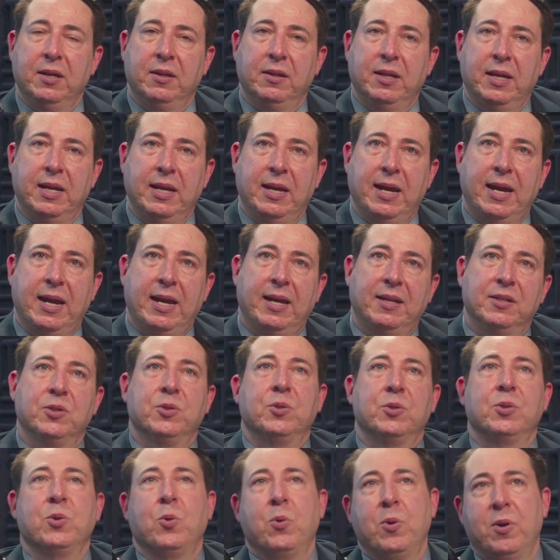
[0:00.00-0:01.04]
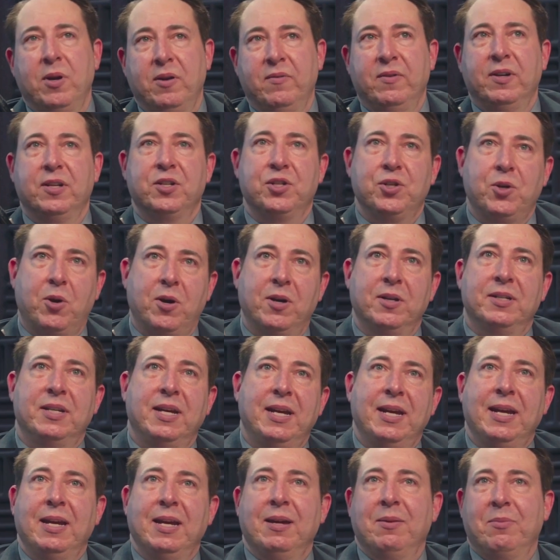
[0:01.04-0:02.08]
they had sort of a Shark
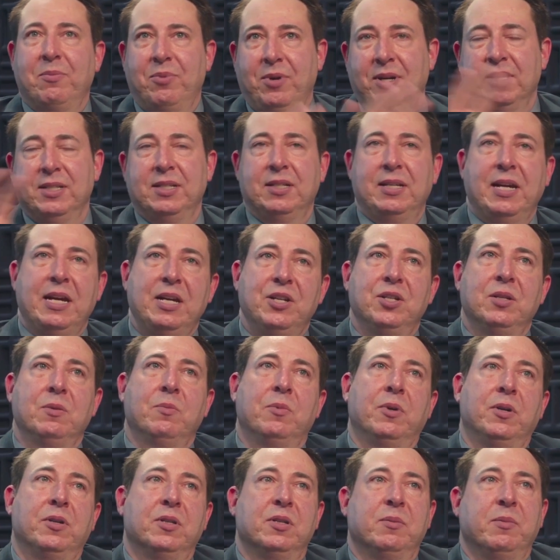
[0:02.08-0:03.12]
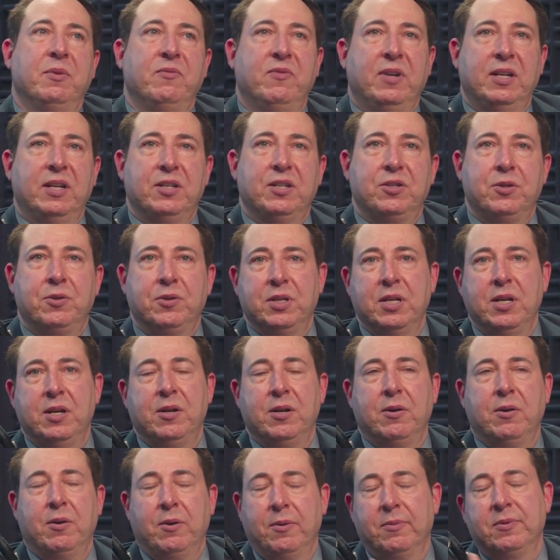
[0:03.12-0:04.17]
Tank presentation where some investors
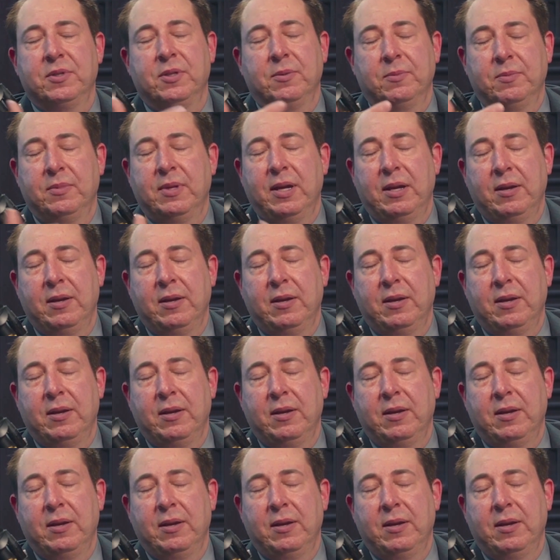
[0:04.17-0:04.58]
here, or so